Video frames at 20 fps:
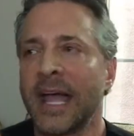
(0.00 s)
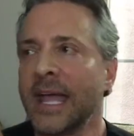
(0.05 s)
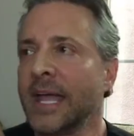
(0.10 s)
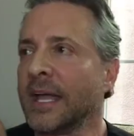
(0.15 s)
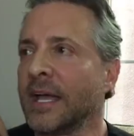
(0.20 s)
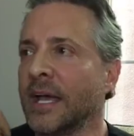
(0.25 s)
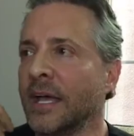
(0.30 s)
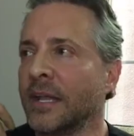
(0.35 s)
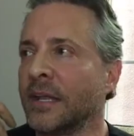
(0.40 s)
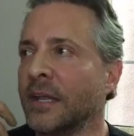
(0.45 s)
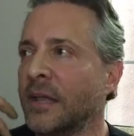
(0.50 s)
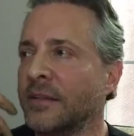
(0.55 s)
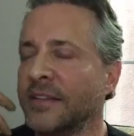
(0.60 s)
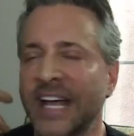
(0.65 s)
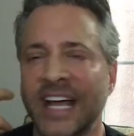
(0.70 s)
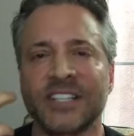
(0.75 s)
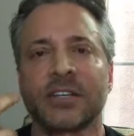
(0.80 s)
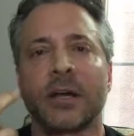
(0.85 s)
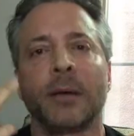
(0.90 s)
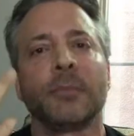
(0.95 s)
and
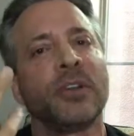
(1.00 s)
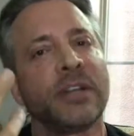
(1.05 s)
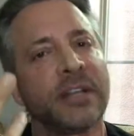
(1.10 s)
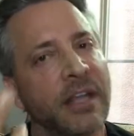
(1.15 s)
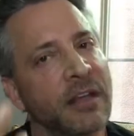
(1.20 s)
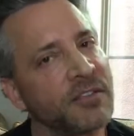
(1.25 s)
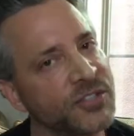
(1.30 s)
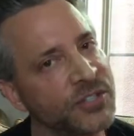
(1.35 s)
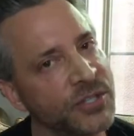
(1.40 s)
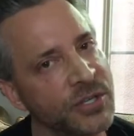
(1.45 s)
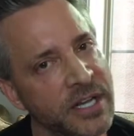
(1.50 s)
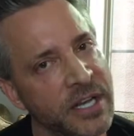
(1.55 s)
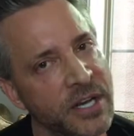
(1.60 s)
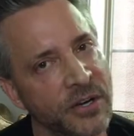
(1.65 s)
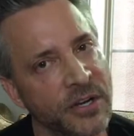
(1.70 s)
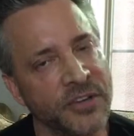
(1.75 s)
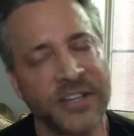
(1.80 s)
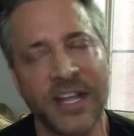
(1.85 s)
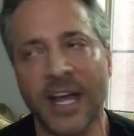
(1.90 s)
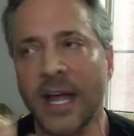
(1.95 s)
that's how I'm going to give it to you
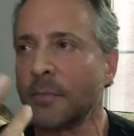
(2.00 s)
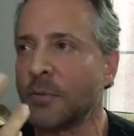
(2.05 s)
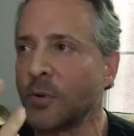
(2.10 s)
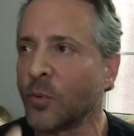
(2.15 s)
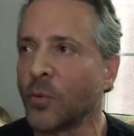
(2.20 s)
here today.